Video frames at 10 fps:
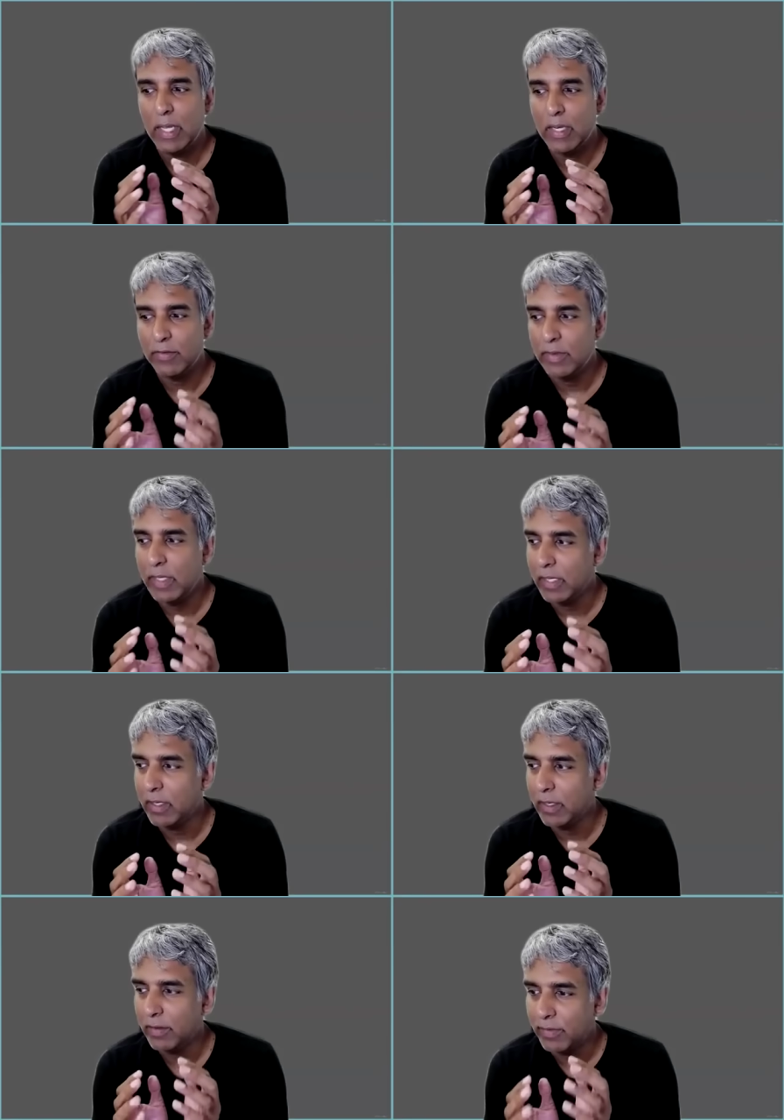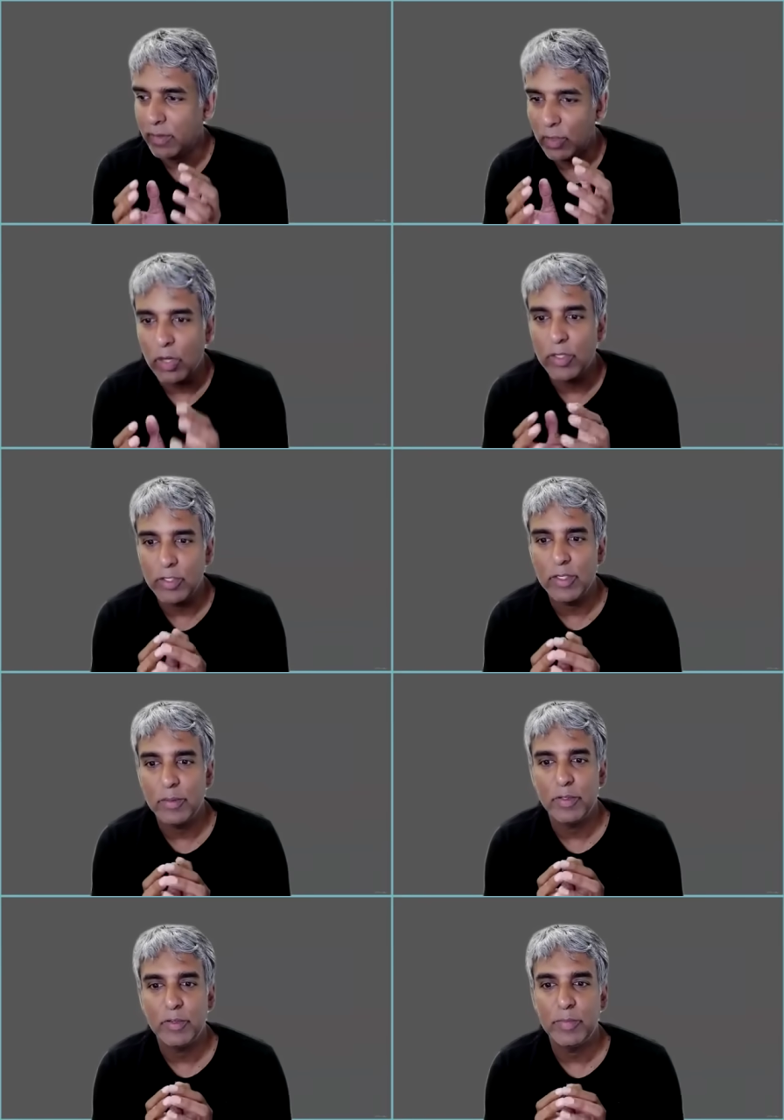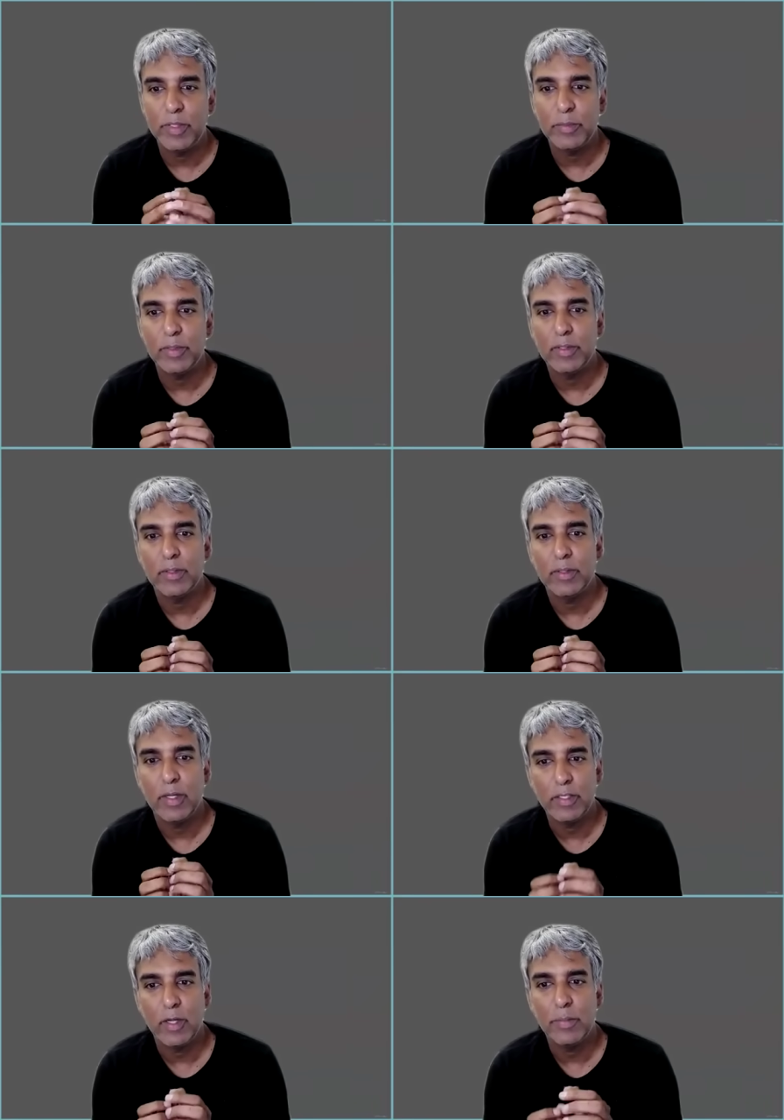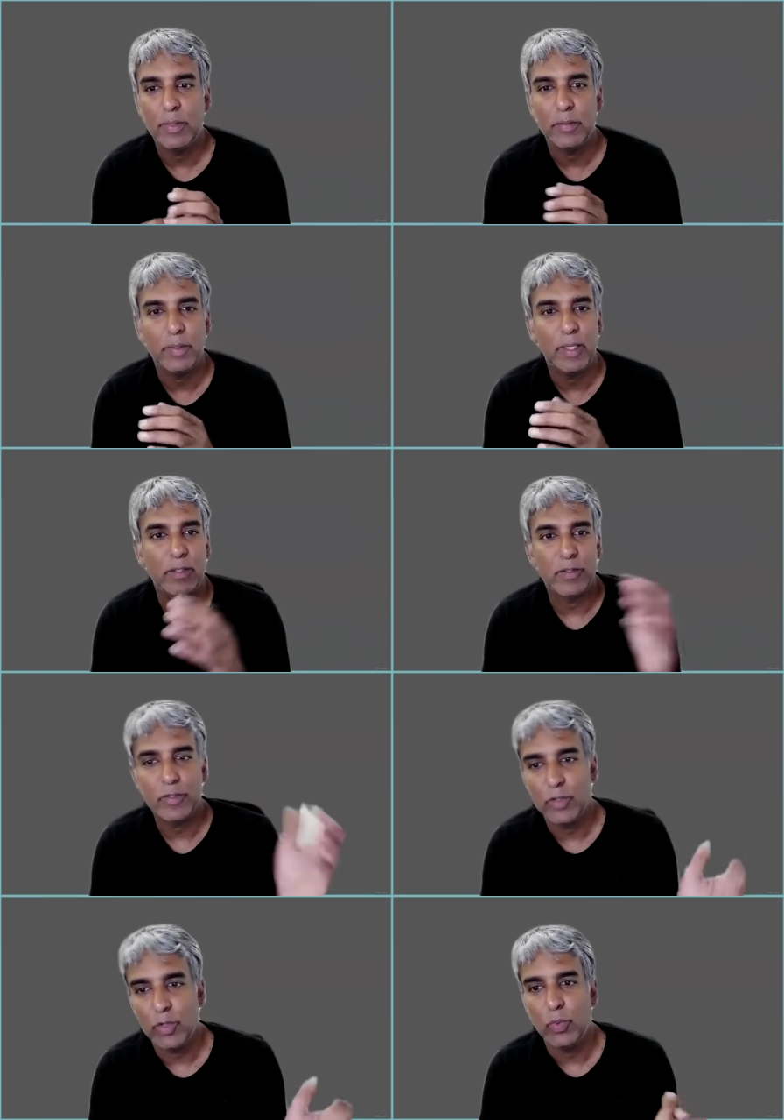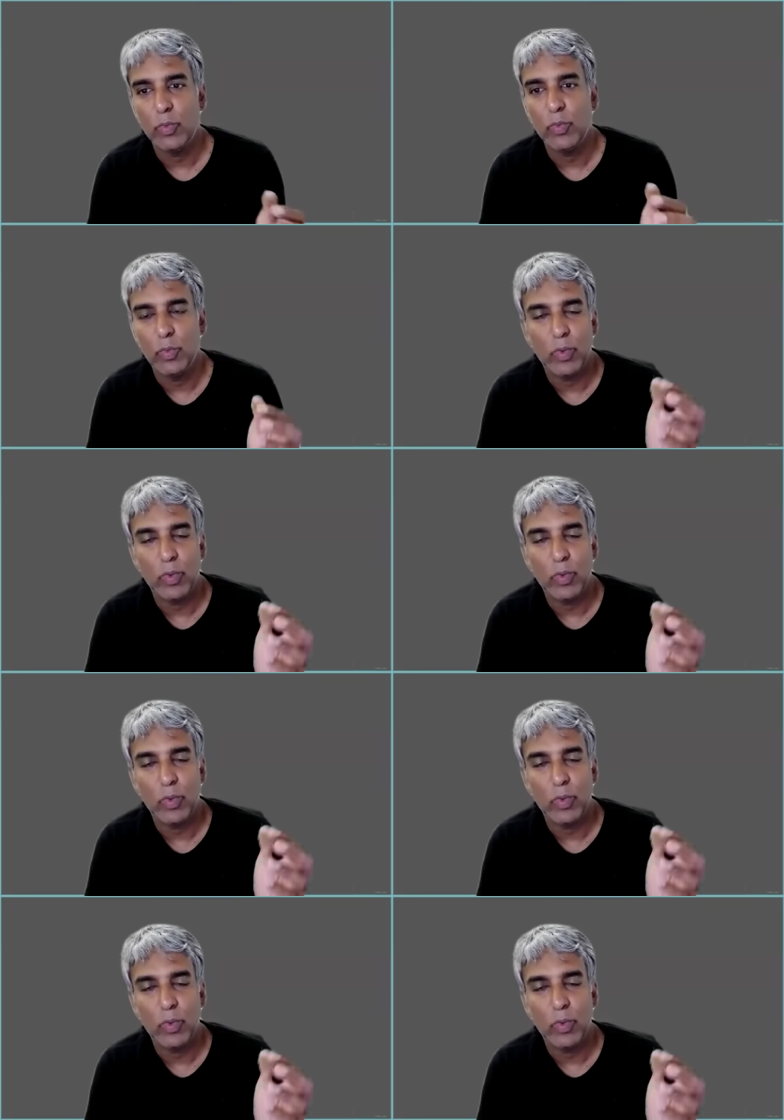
And if a large number of people adopt them and there's no